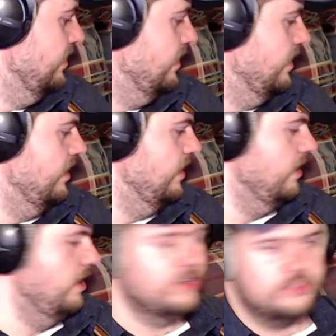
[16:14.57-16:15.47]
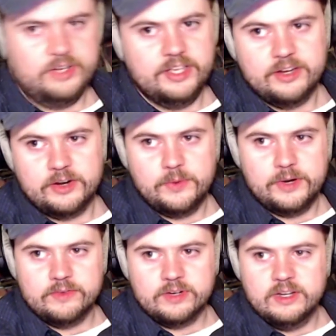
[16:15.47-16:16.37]
Australia or
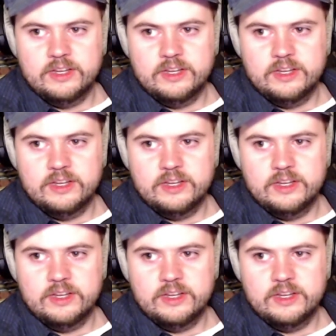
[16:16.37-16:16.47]
whatever.